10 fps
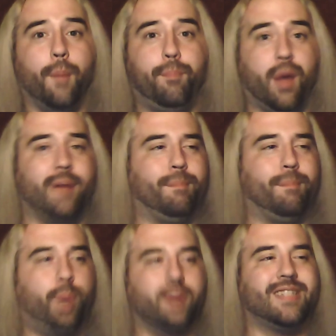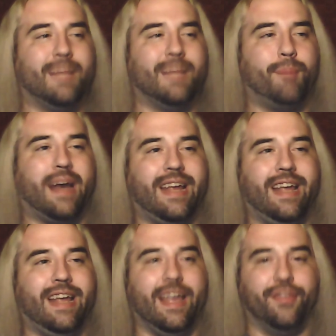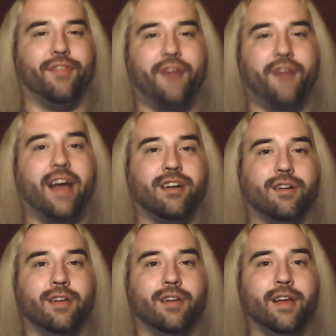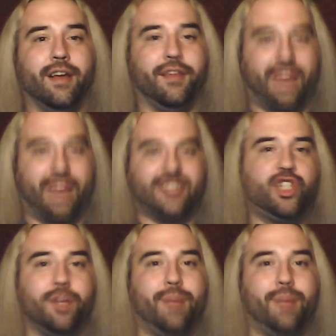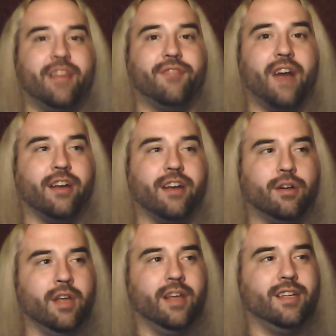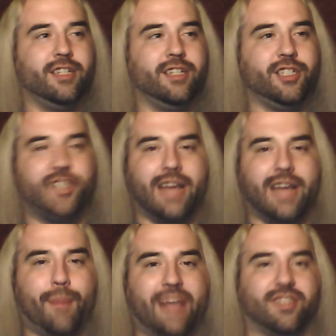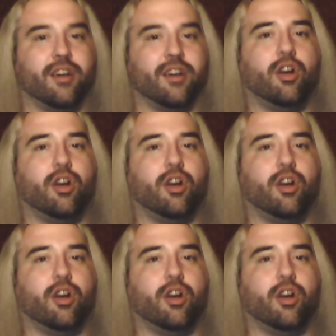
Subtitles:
But put somebody in the final that should be in the final. Shayna Baszler,